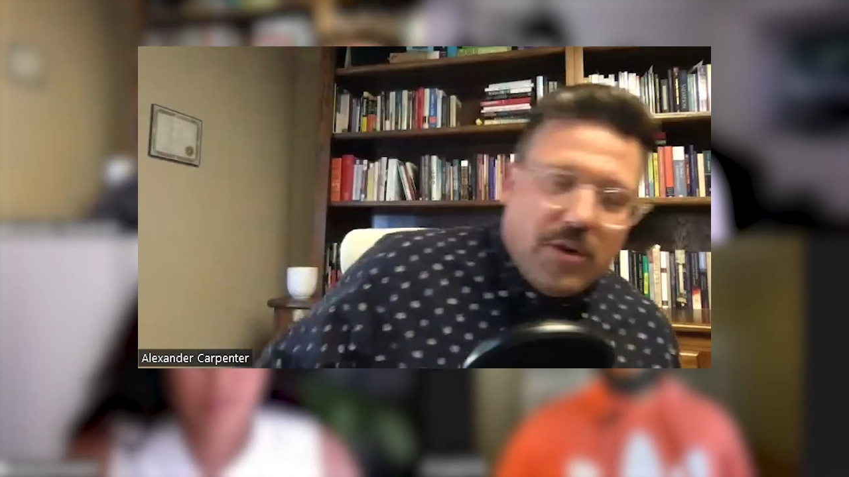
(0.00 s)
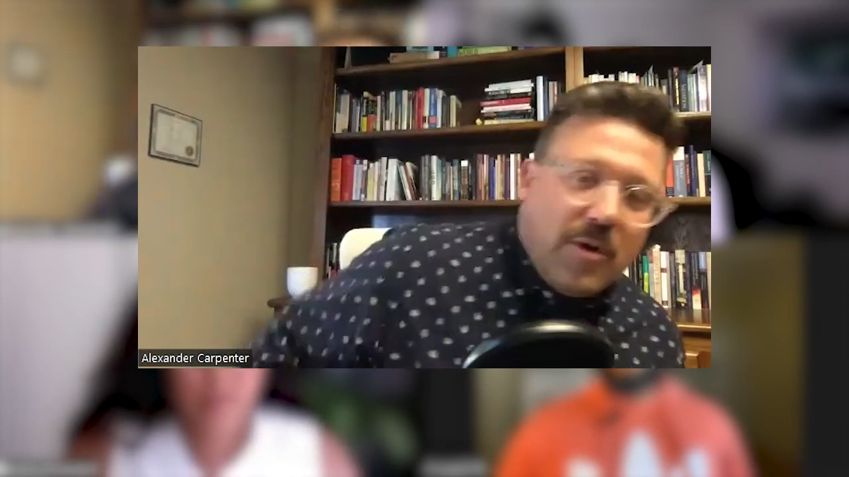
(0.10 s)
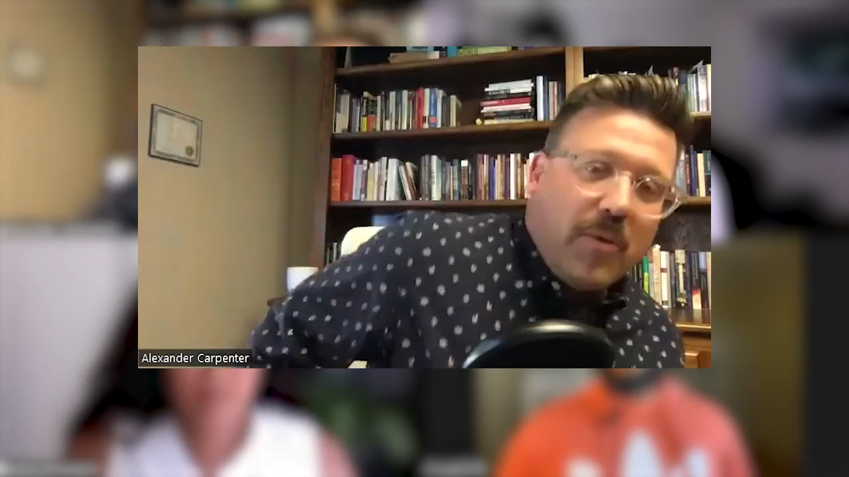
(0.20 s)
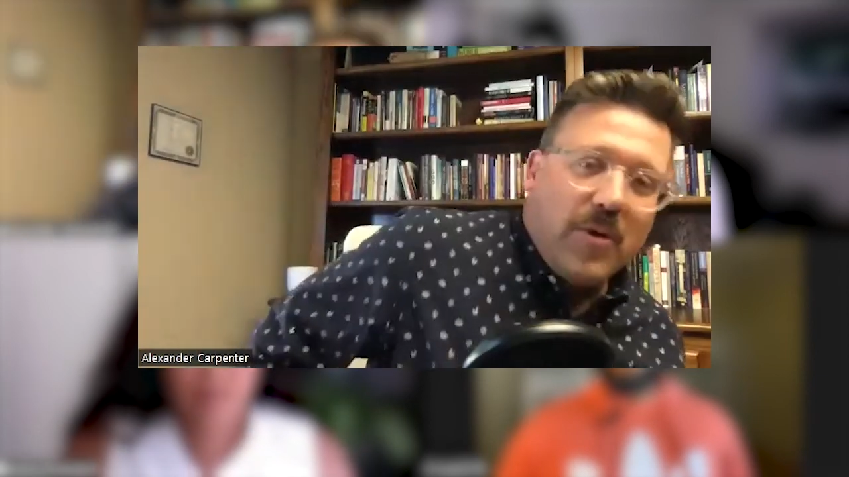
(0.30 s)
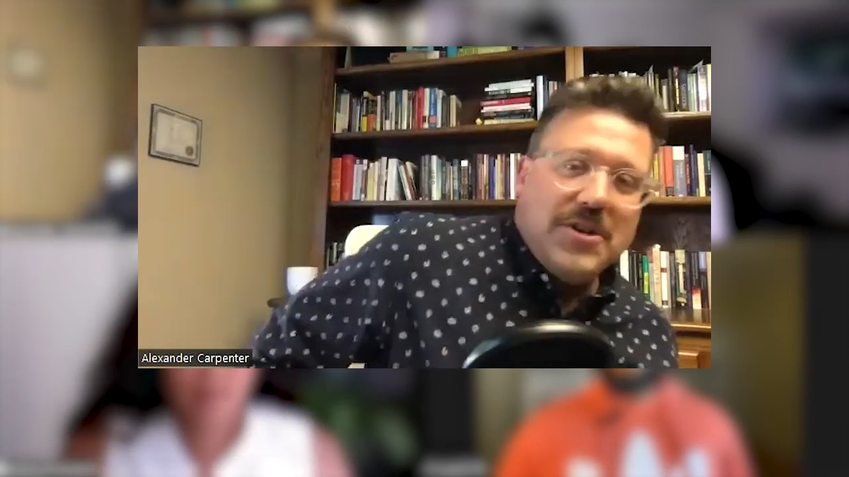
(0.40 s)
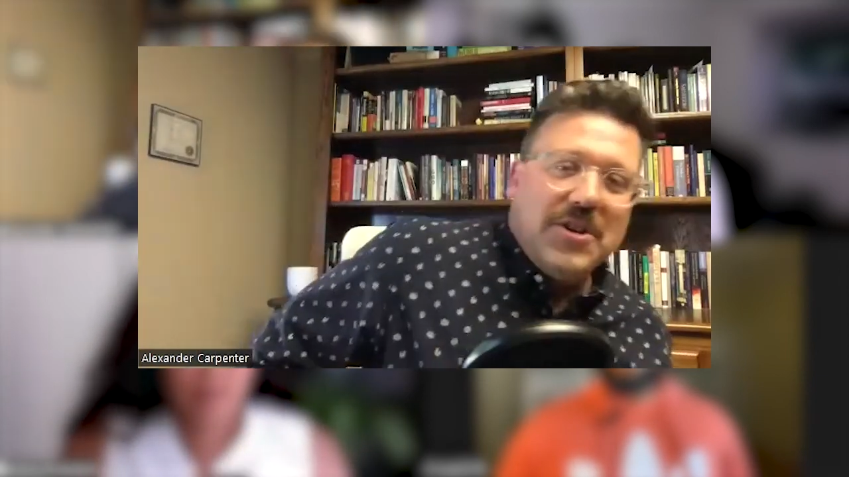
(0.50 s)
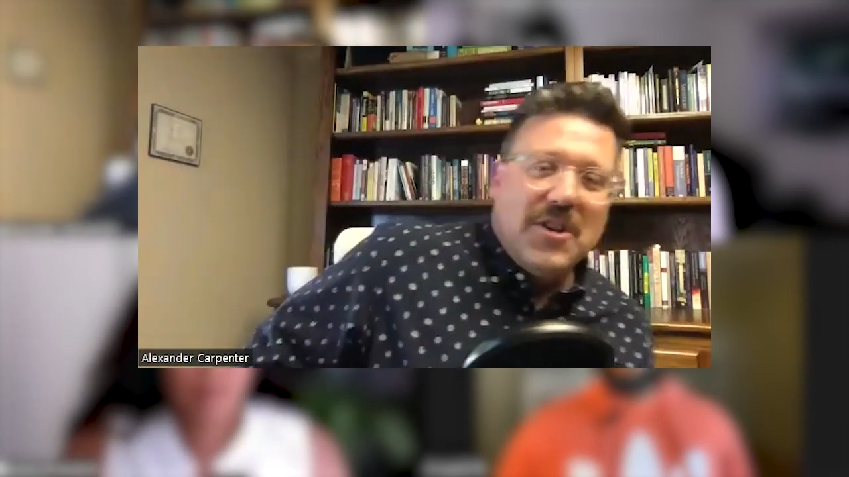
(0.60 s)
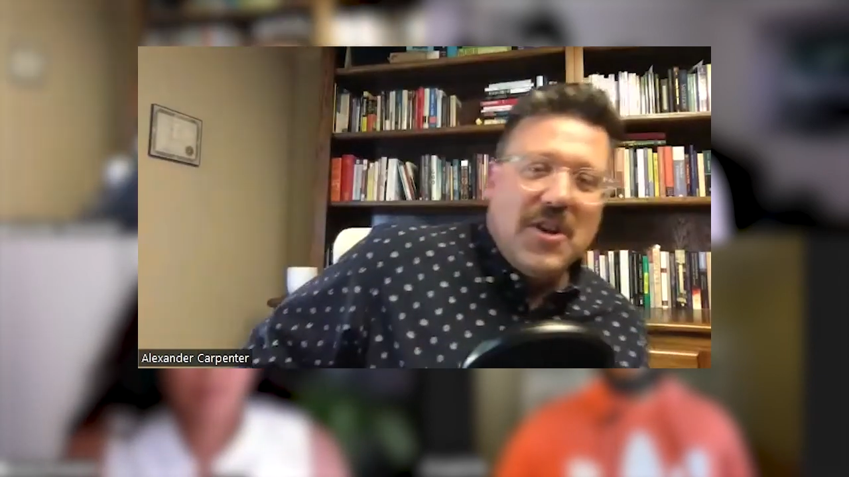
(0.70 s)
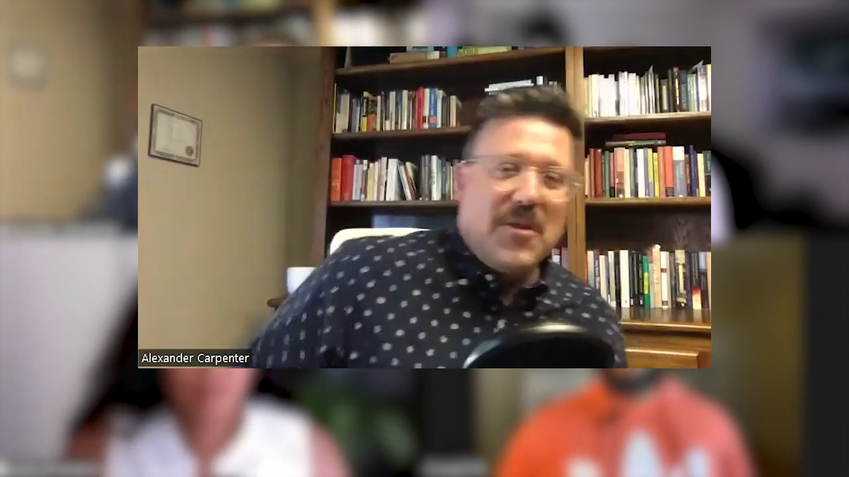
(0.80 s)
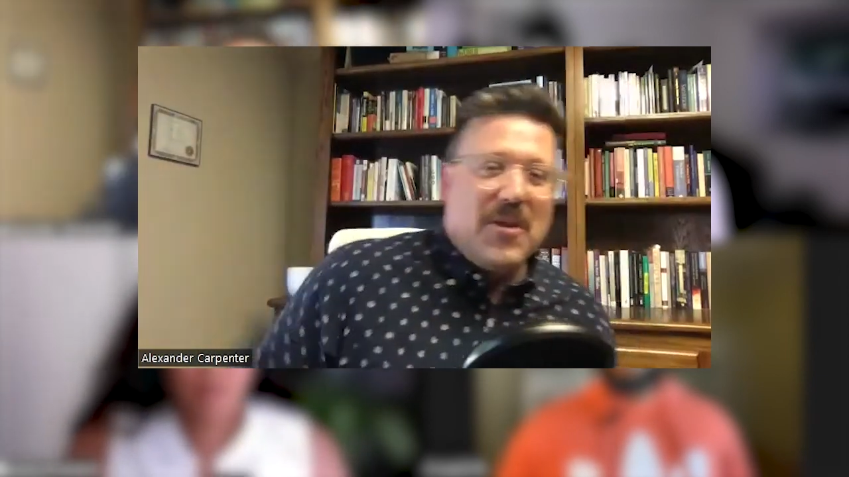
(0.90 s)
preaching
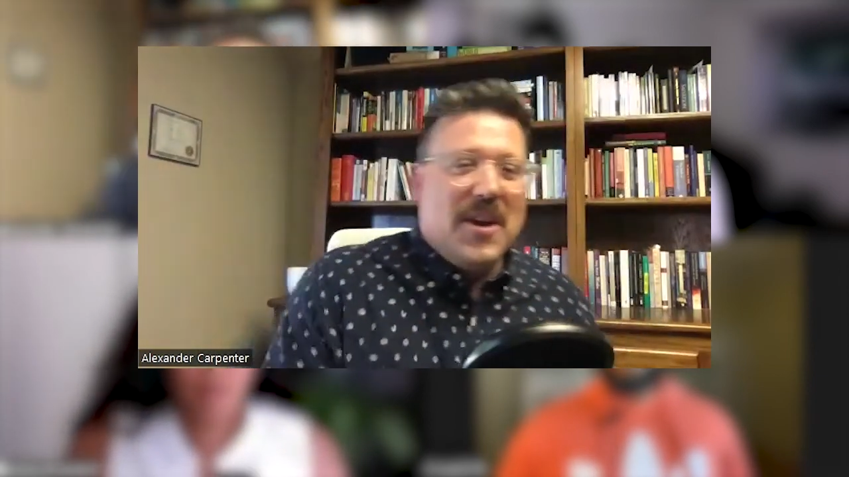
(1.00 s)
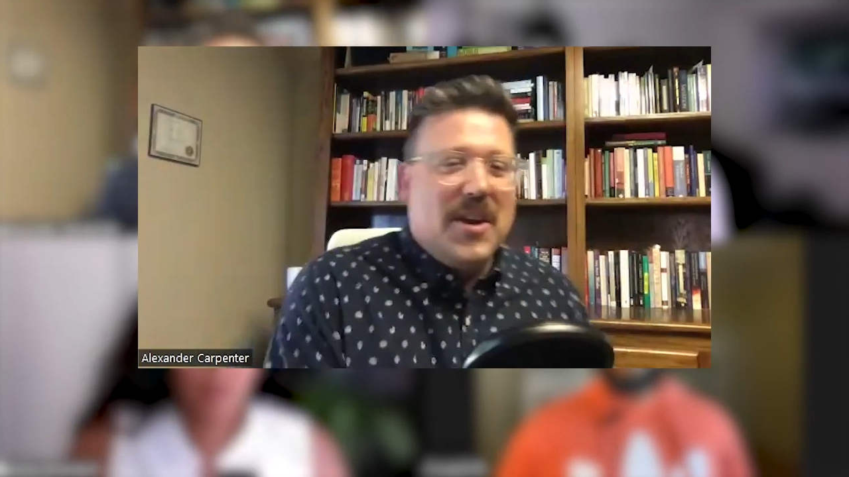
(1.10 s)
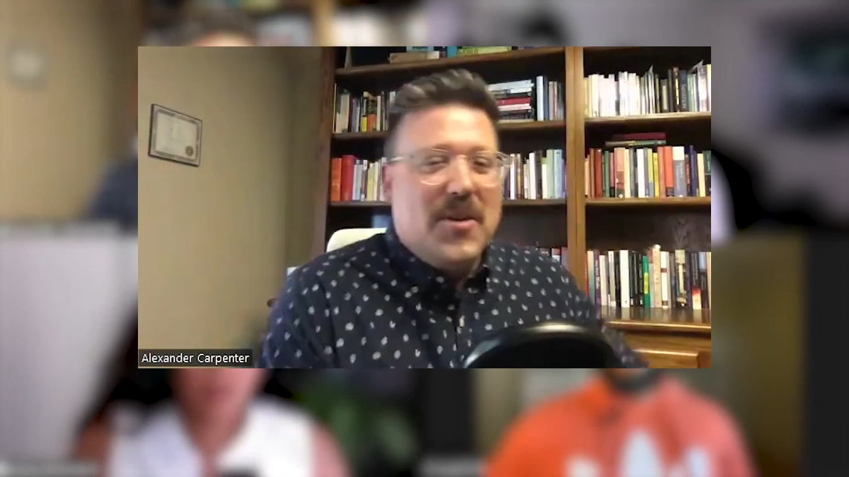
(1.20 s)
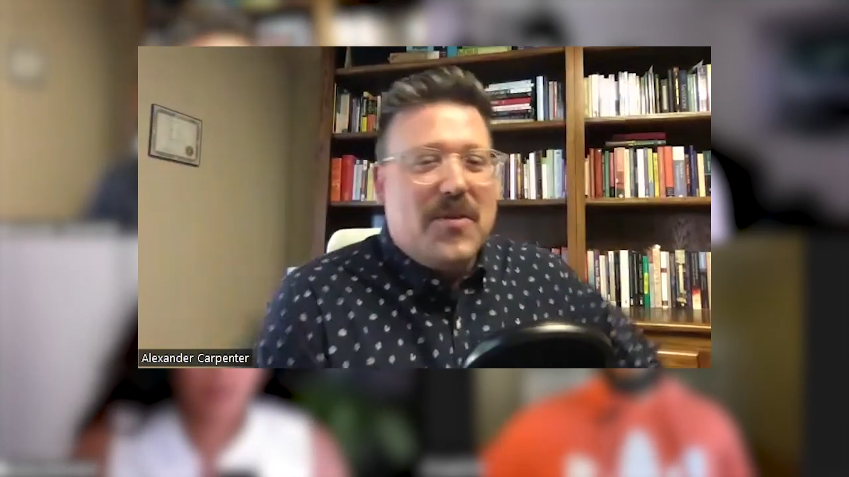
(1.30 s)
there. Thank you for